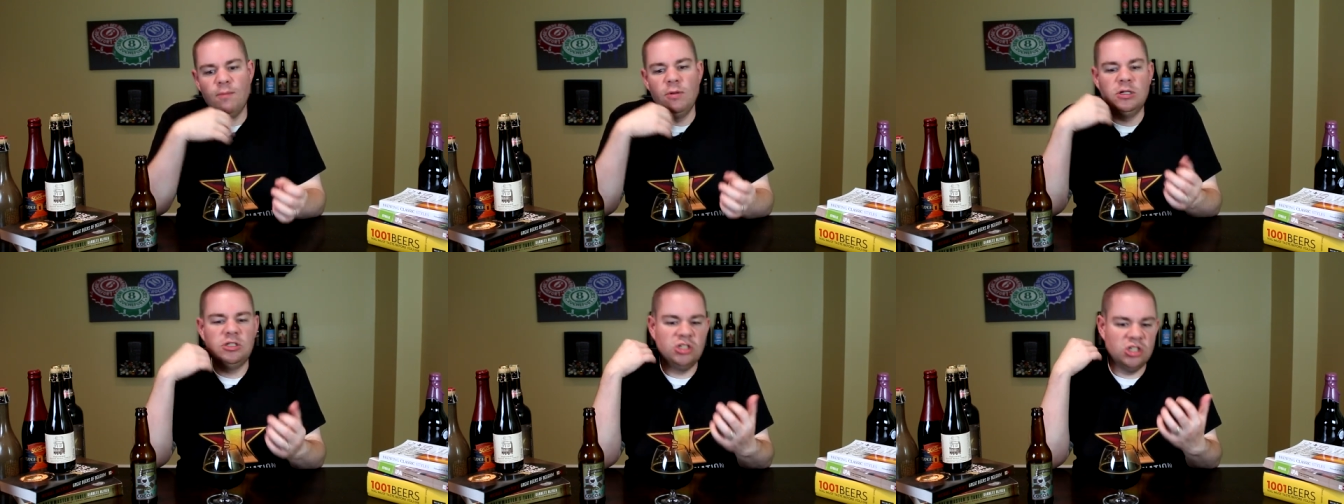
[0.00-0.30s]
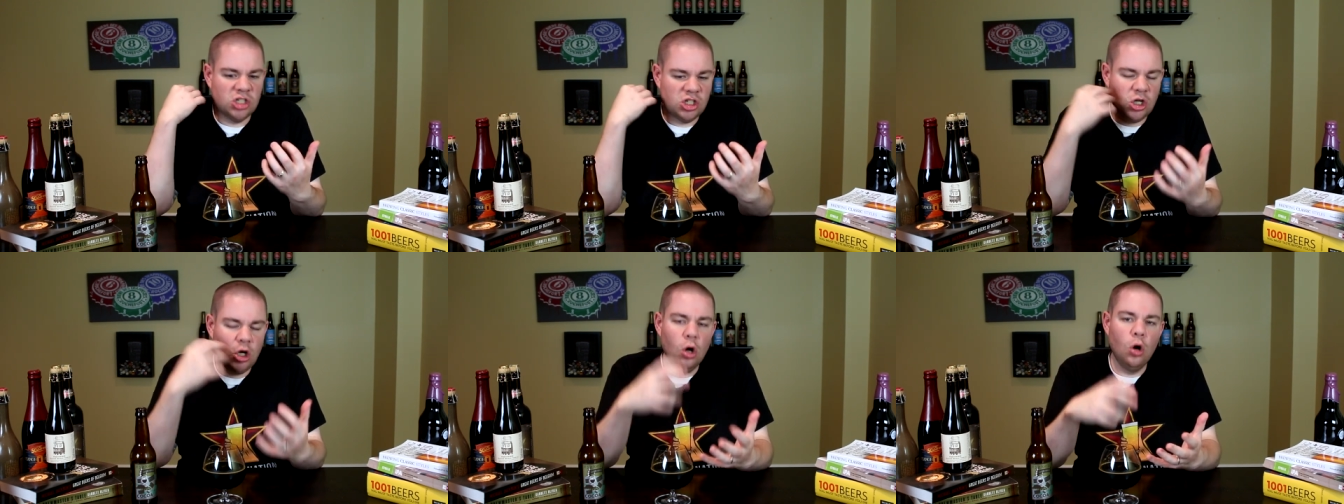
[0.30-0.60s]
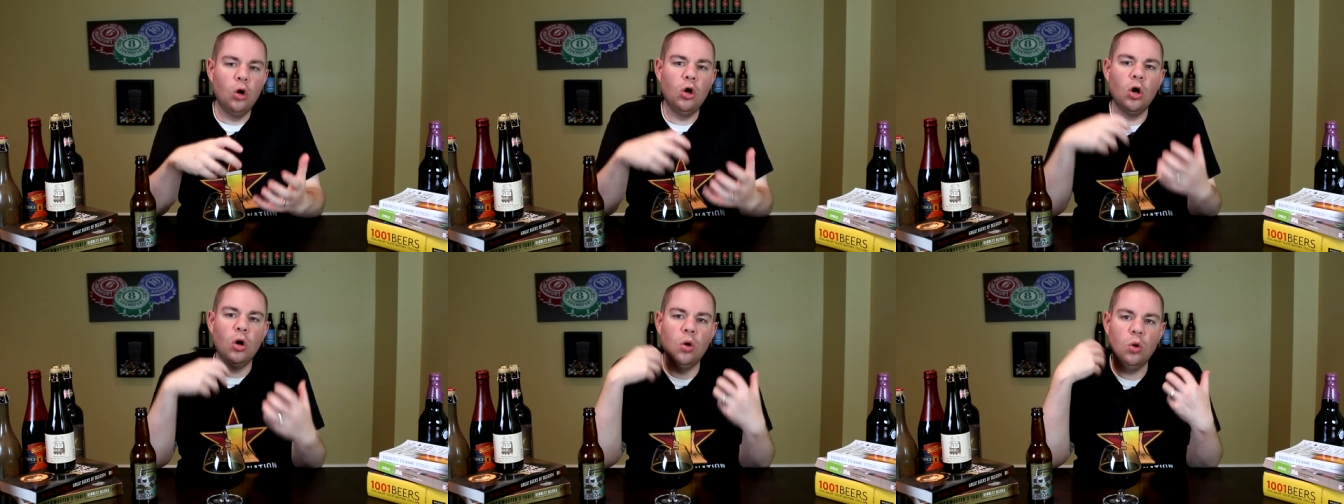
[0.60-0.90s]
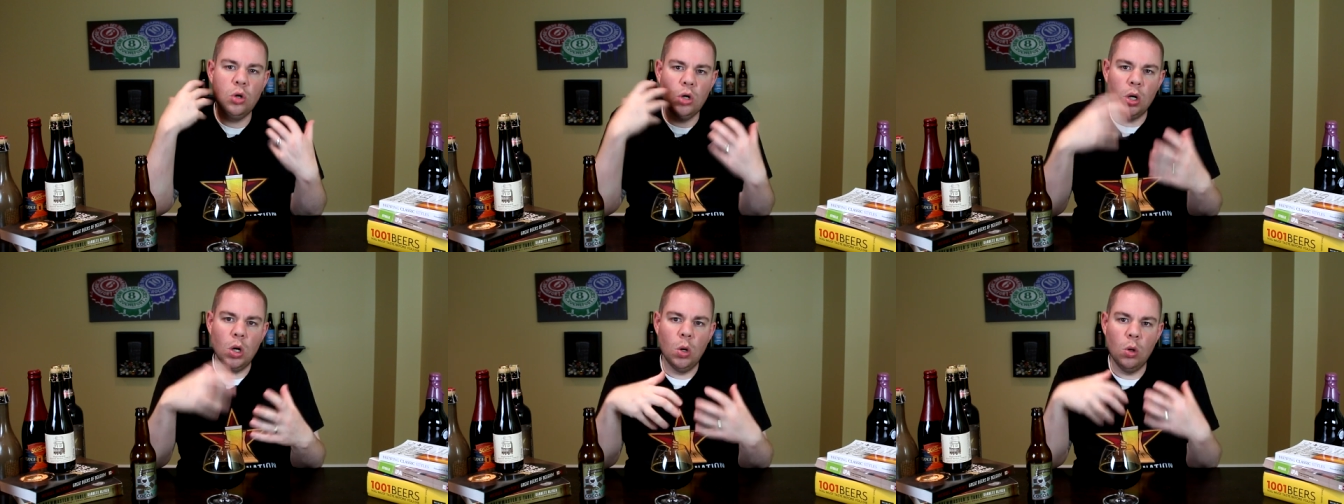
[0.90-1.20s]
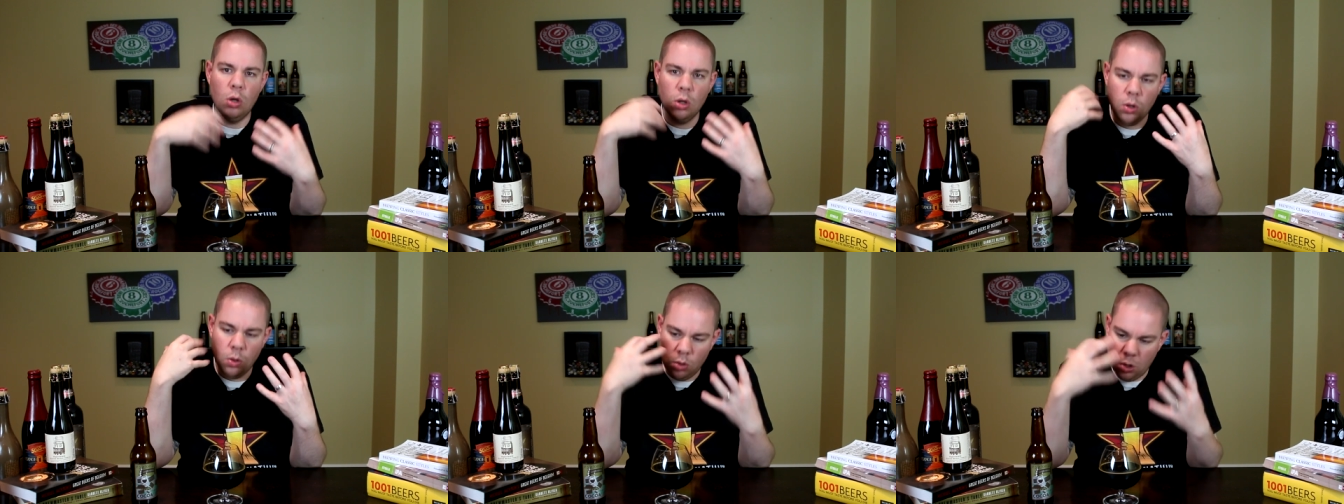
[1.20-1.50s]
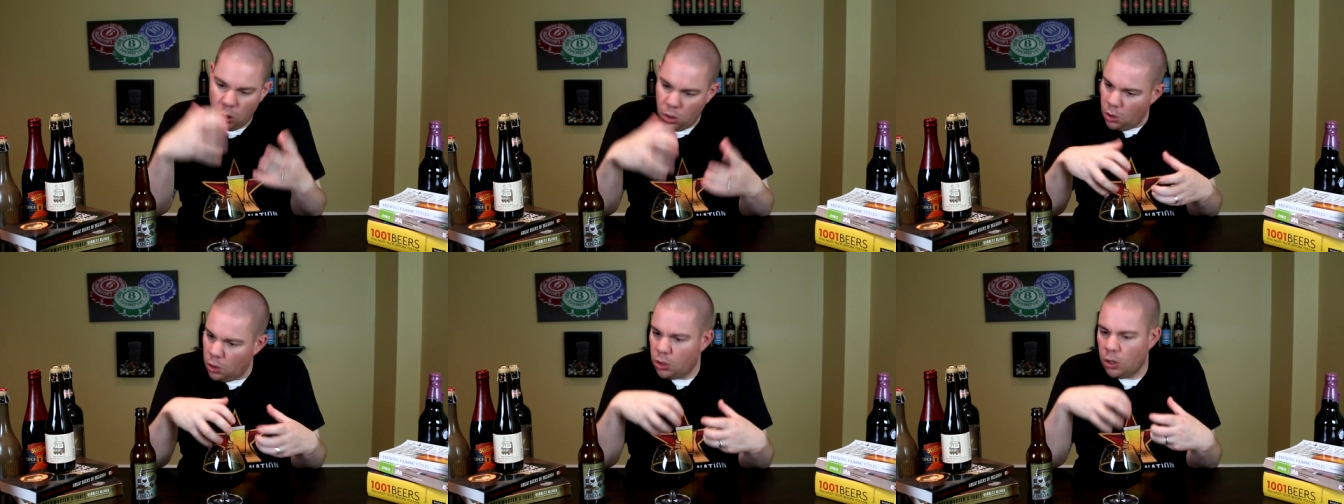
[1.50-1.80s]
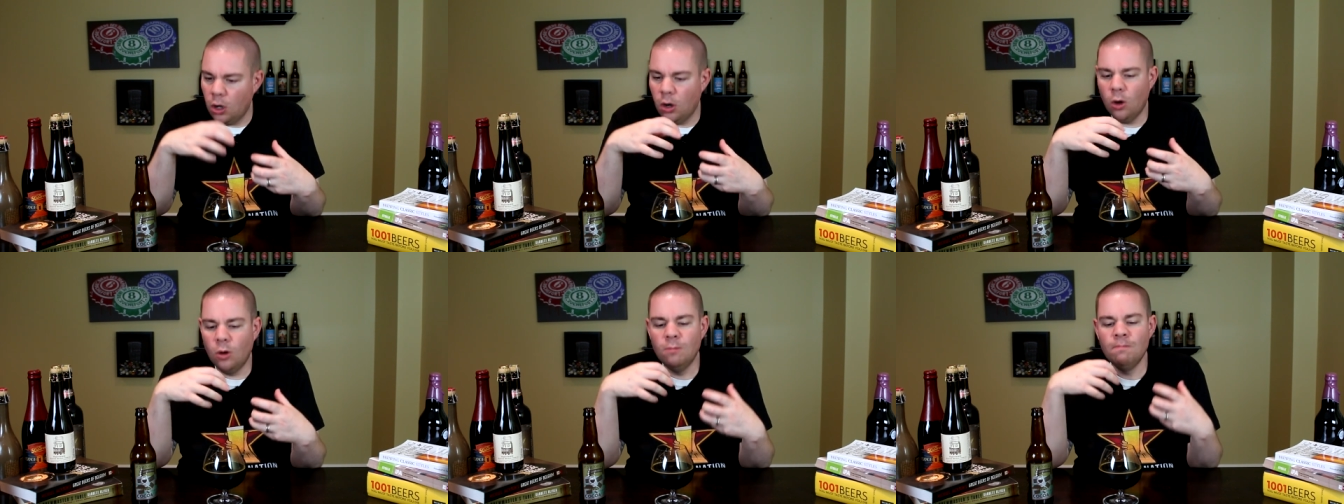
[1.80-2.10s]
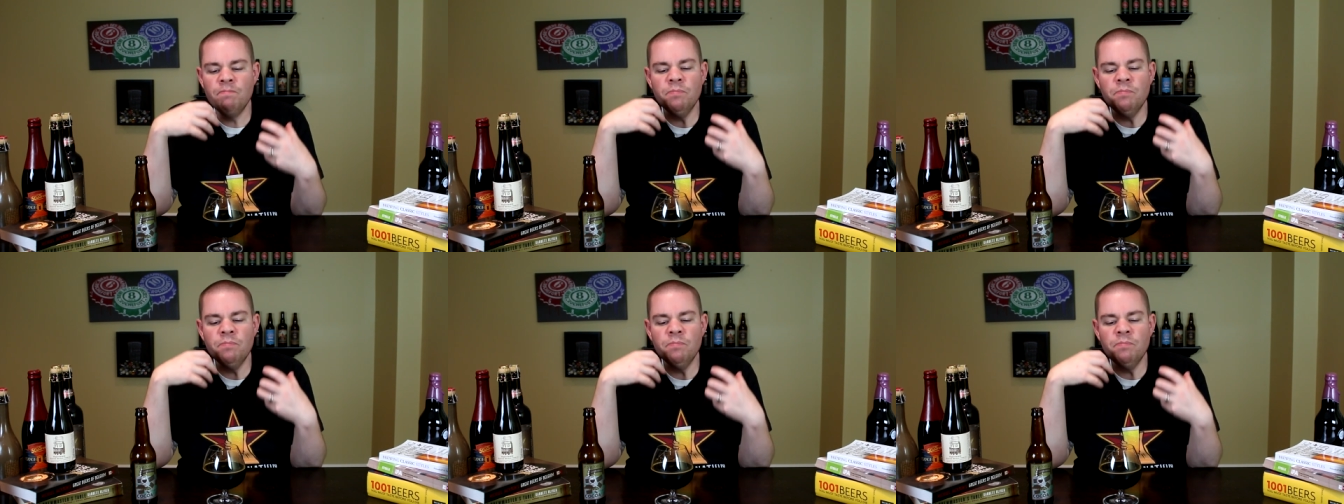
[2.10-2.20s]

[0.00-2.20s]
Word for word: but just cocoa, cocoa, cocoa,